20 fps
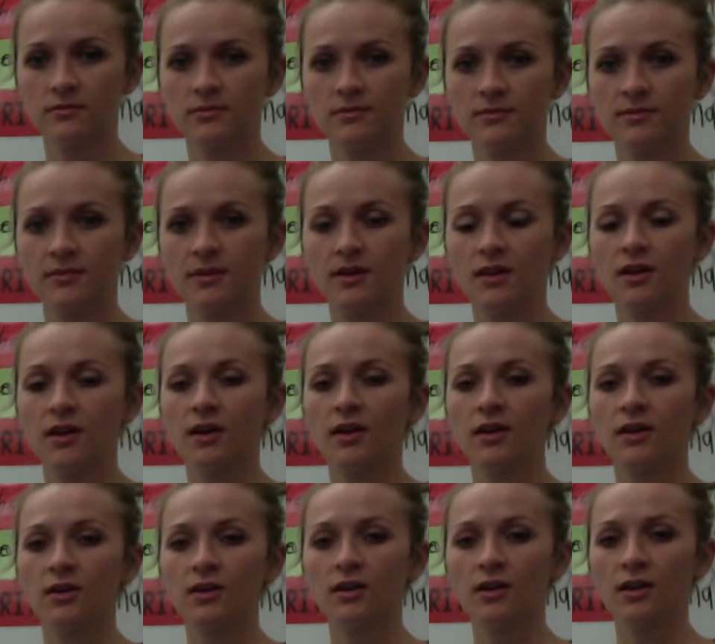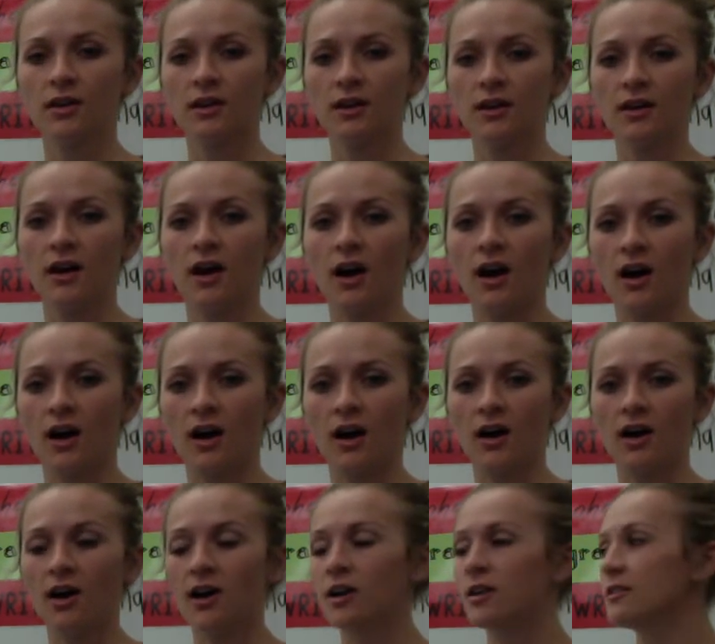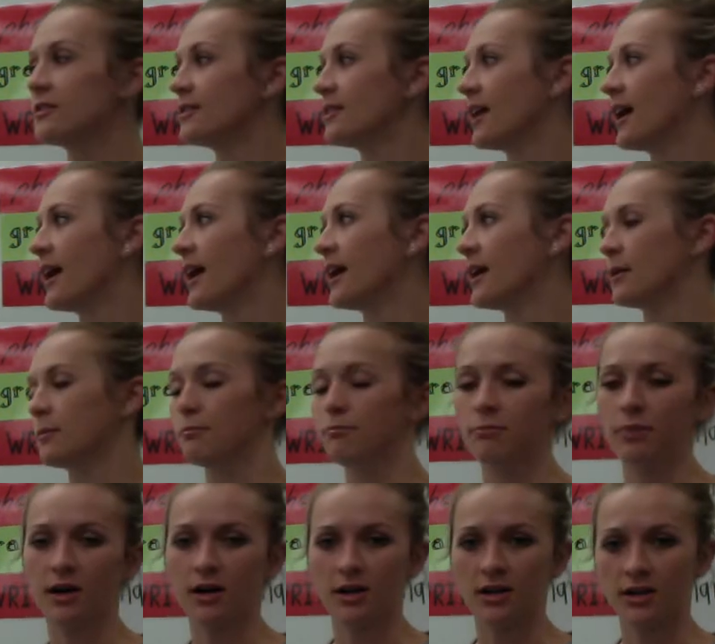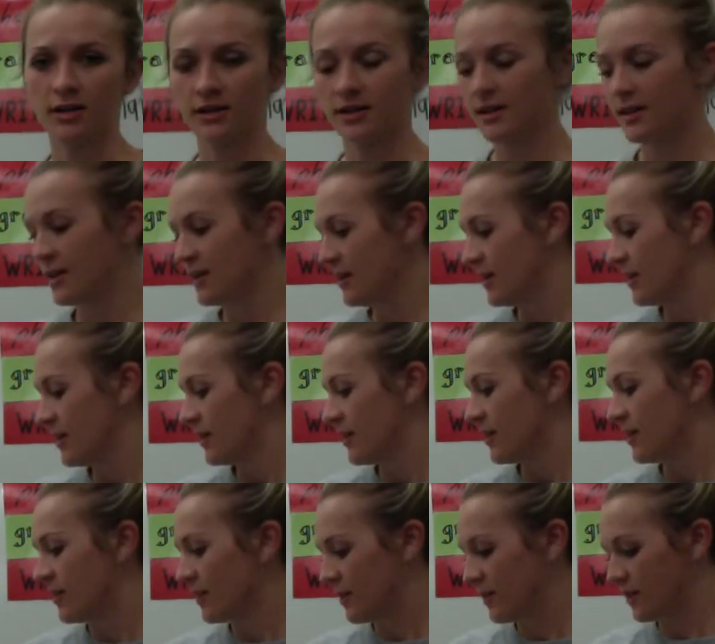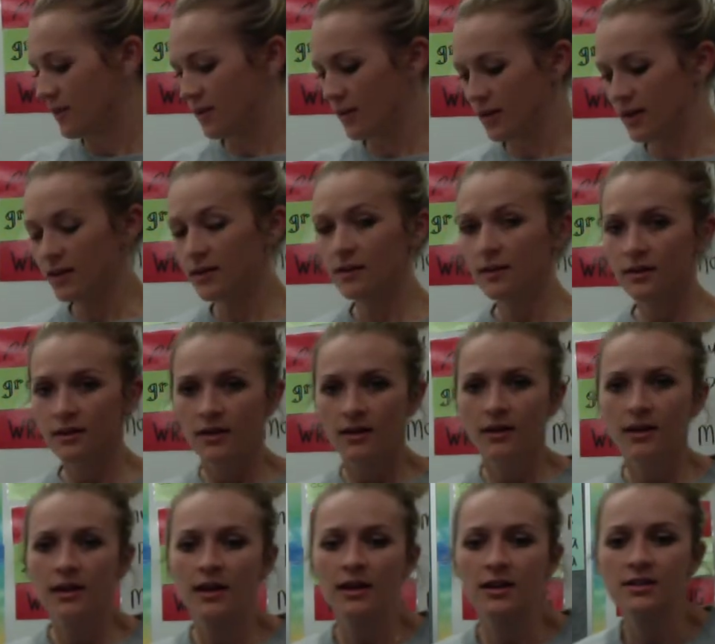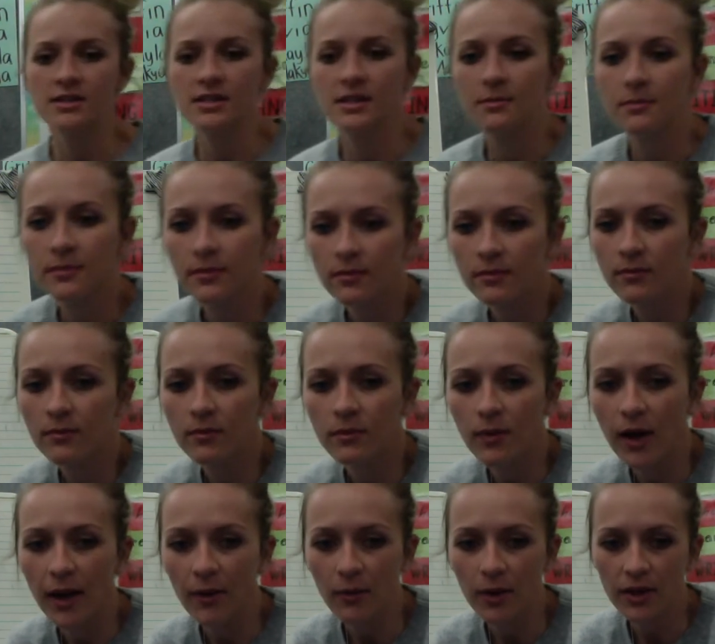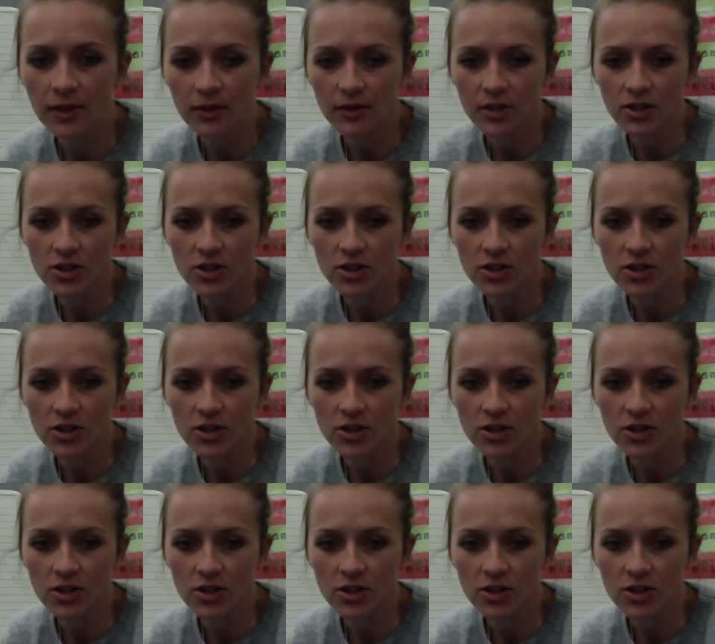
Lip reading: Good. R like barn. Good. Here's some I want you to try.